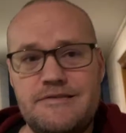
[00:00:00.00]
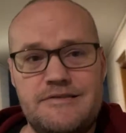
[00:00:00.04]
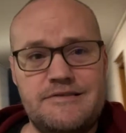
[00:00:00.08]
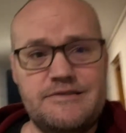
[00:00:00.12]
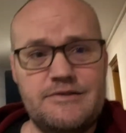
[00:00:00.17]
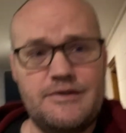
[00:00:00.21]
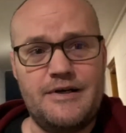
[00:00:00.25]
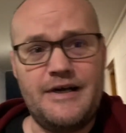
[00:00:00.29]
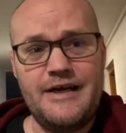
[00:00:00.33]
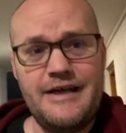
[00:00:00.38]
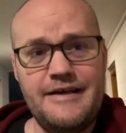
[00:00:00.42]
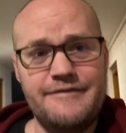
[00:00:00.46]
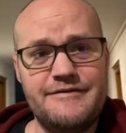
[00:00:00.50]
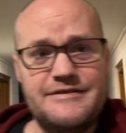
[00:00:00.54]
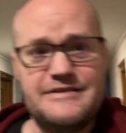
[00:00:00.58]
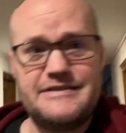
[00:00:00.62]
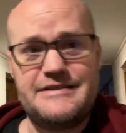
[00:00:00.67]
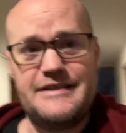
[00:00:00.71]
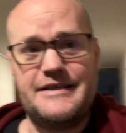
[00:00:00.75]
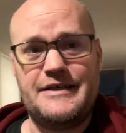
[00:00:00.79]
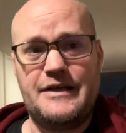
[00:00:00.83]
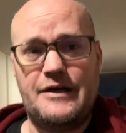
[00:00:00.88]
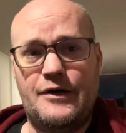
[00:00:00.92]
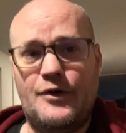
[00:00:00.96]
So I haven't
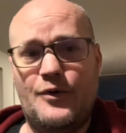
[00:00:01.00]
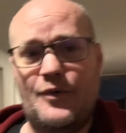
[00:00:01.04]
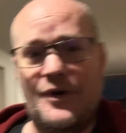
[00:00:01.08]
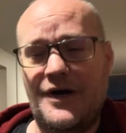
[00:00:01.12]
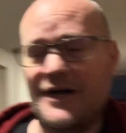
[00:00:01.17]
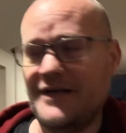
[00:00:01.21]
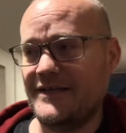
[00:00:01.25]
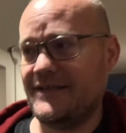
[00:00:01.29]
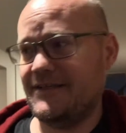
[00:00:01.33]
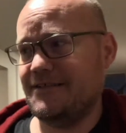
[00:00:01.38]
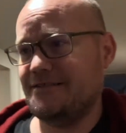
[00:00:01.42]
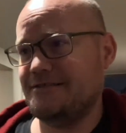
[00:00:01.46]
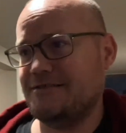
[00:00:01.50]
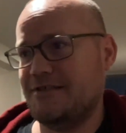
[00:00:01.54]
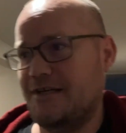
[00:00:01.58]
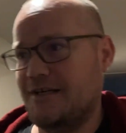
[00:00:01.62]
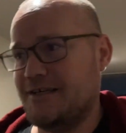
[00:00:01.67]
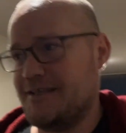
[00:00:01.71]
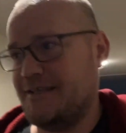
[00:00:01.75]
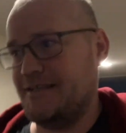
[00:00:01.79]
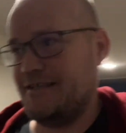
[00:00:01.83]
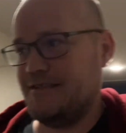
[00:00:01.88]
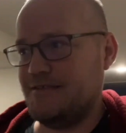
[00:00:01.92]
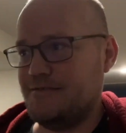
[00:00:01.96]
done a walking,
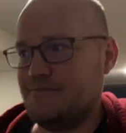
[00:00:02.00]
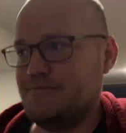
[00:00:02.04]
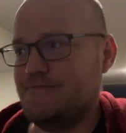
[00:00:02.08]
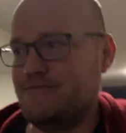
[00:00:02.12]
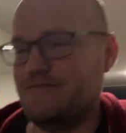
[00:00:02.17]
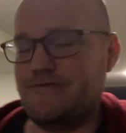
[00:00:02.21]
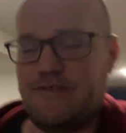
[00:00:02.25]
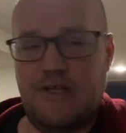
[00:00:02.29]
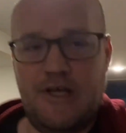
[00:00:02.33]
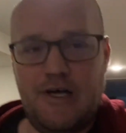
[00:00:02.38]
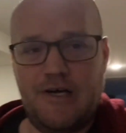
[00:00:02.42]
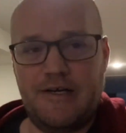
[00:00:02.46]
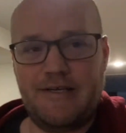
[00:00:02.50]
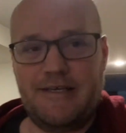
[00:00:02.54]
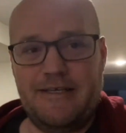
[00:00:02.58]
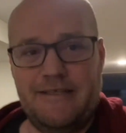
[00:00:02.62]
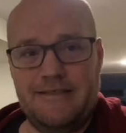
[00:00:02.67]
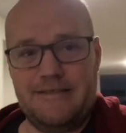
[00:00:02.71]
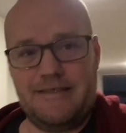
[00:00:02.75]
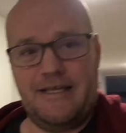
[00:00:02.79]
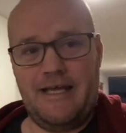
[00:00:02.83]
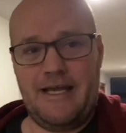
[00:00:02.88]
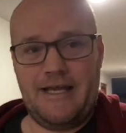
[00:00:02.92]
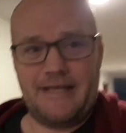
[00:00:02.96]
talking vlog
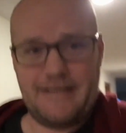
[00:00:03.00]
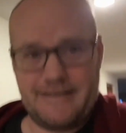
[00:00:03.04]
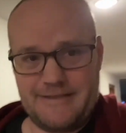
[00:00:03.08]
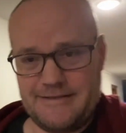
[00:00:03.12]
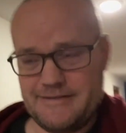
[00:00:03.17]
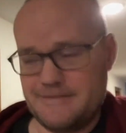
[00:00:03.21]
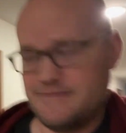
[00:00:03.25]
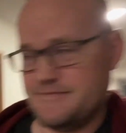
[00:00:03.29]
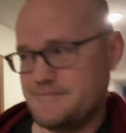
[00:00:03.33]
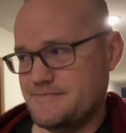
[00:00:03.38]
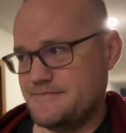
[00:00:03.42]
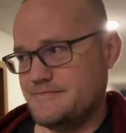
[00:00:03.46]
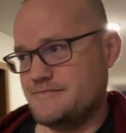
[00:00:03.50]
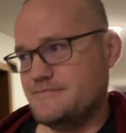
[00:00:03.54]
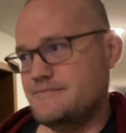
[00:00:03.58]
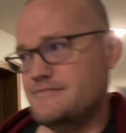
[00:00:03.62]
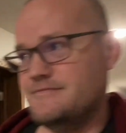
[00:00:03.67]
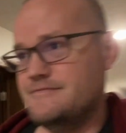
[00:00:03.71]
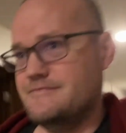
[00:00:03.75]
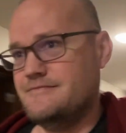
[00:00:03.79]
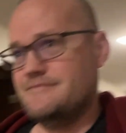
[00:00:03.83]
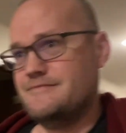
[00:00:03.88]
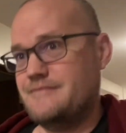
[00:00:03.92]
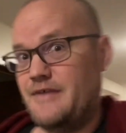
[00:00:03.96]
in like
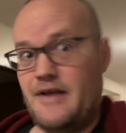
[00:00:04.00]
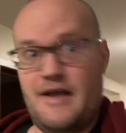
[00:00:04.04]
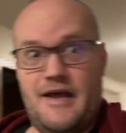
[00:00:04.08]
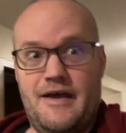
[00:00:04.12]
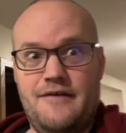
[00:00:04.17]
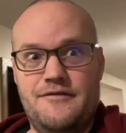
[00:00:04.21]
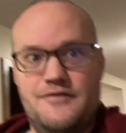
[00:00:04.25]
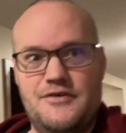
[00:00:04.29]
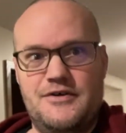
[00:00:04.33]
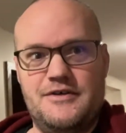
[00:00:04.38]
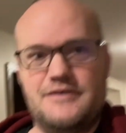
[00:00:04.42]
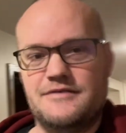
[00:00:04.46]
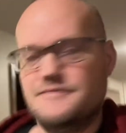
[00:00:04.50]
ever.